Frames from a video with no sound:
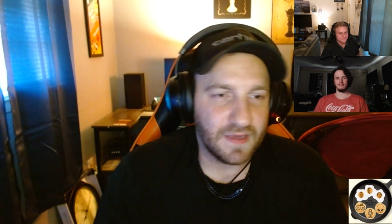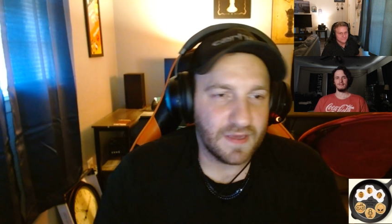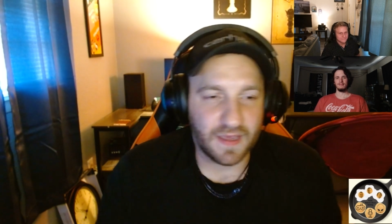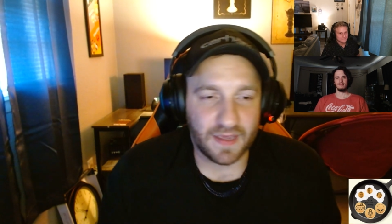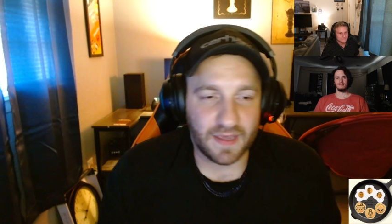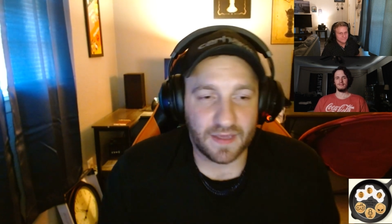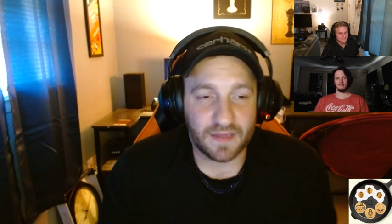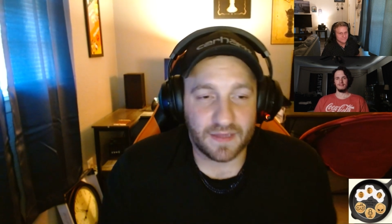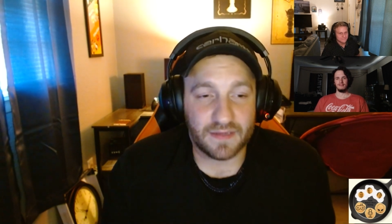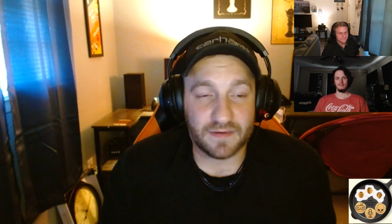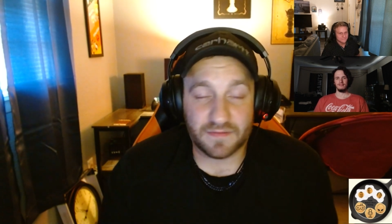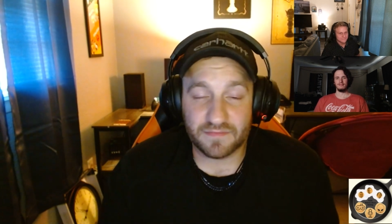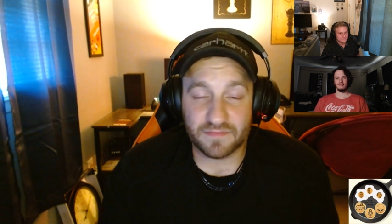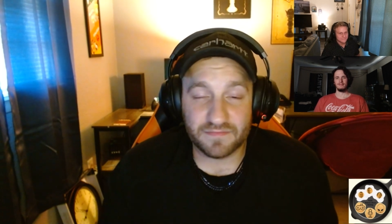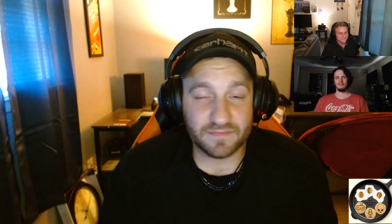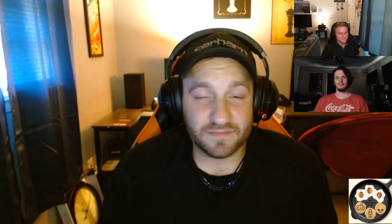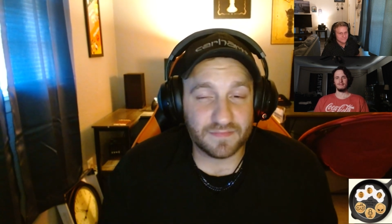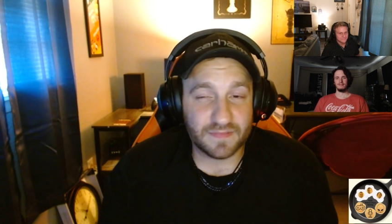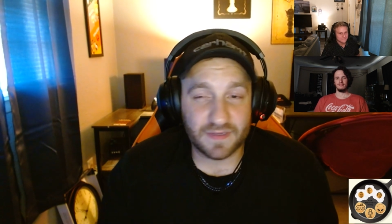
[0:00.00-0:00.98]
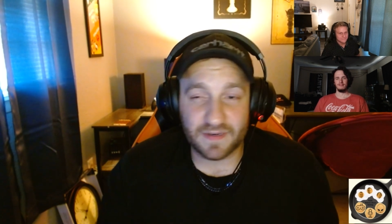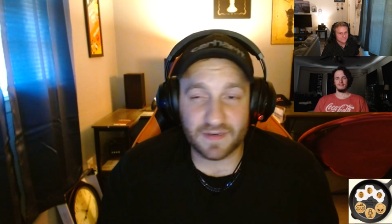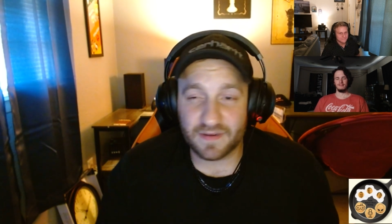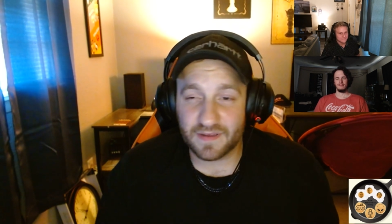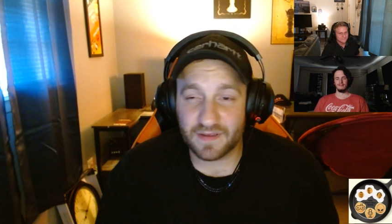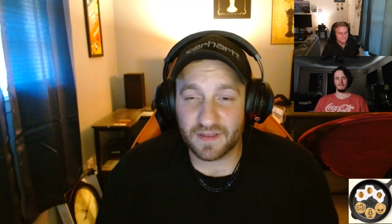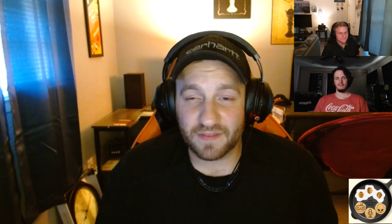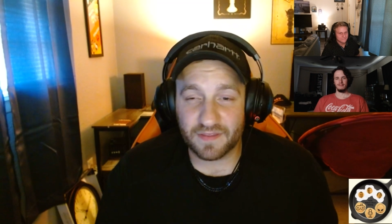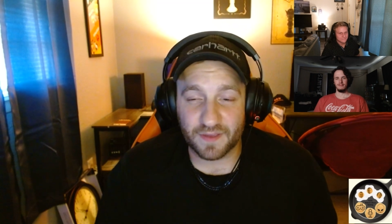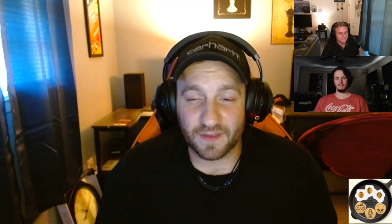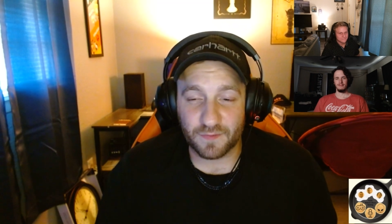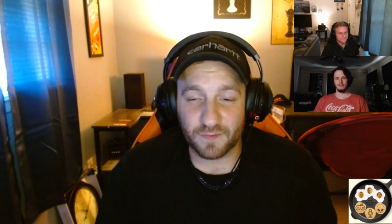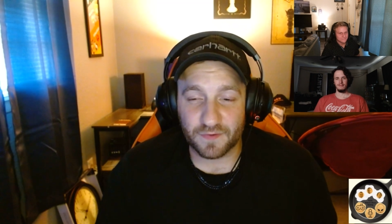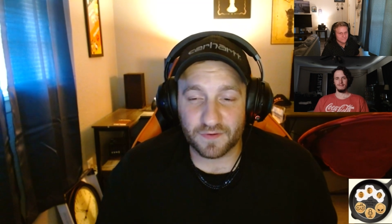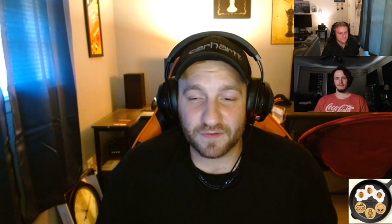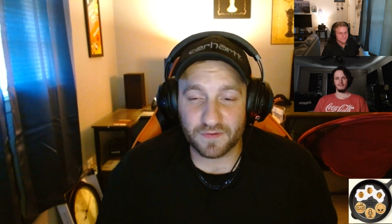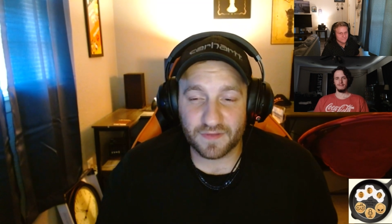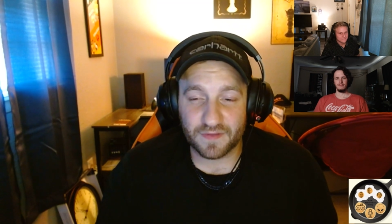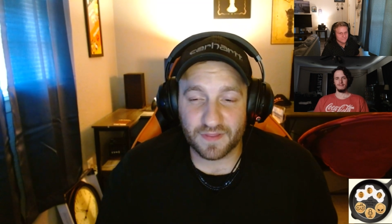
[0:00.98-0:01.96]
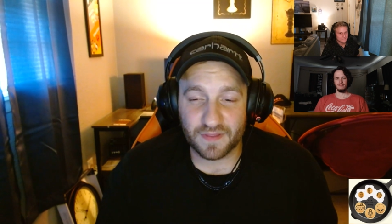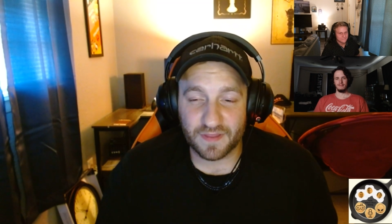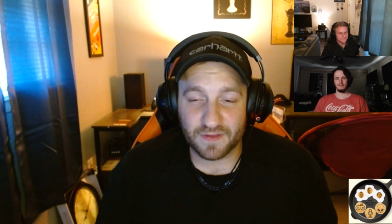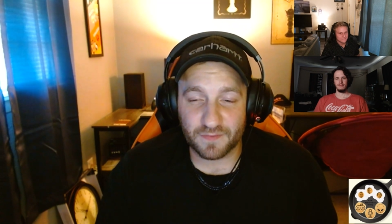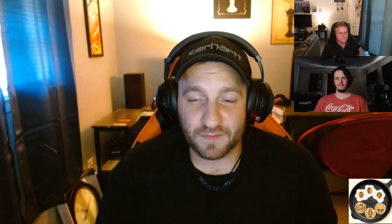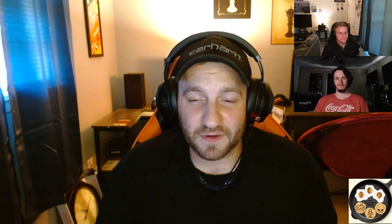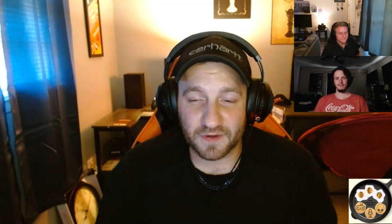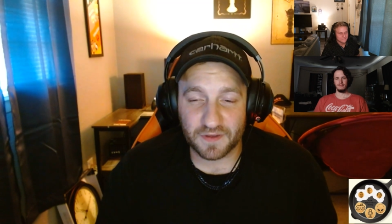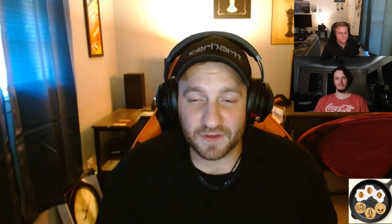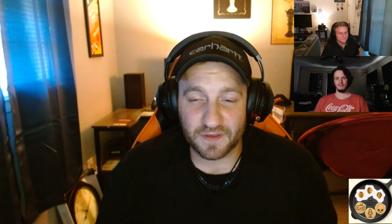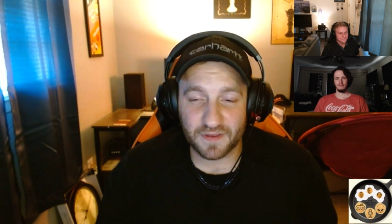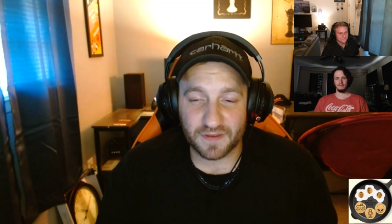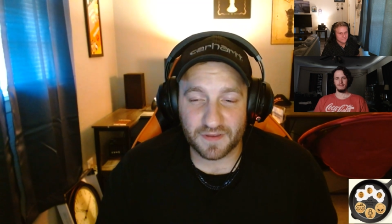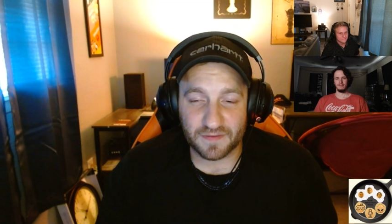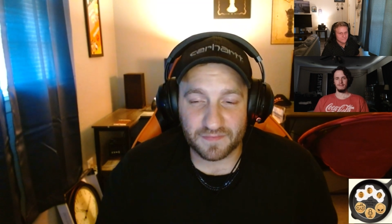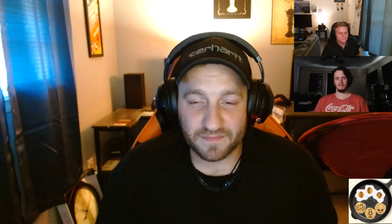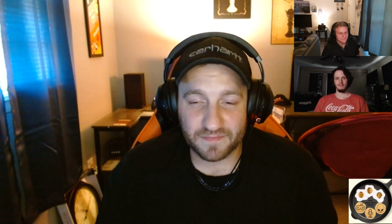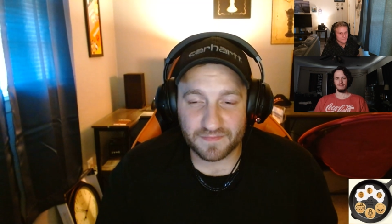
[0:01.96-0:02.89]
And I think we're good.